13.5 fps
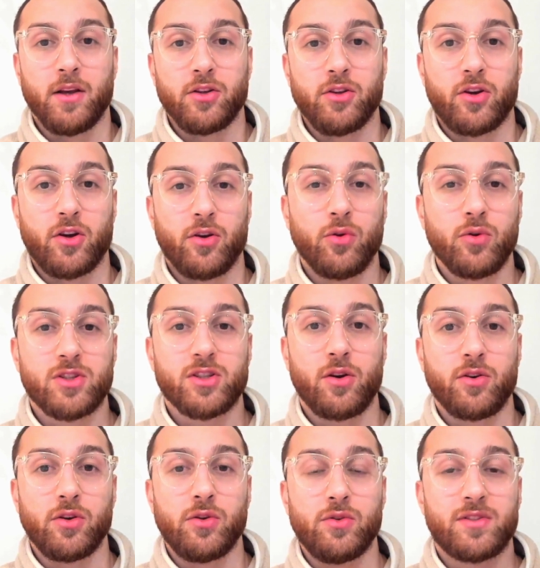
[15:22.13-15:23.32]
You can also
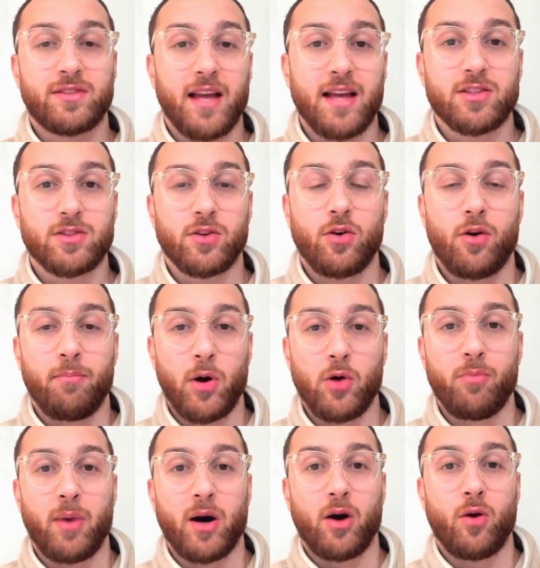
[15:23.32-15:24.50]
use desktop,
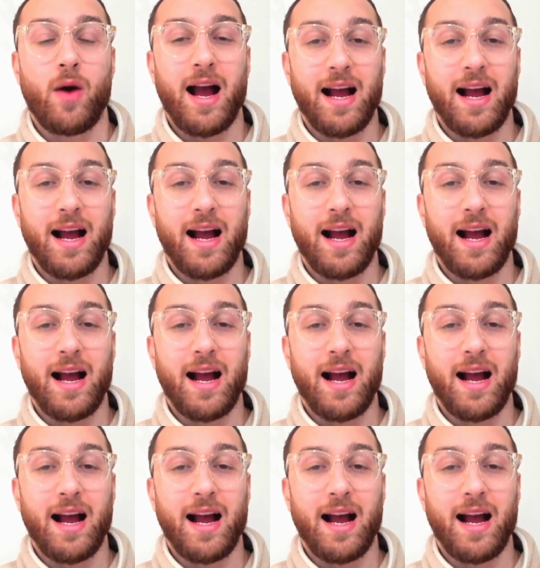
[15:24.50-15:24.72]
mobile,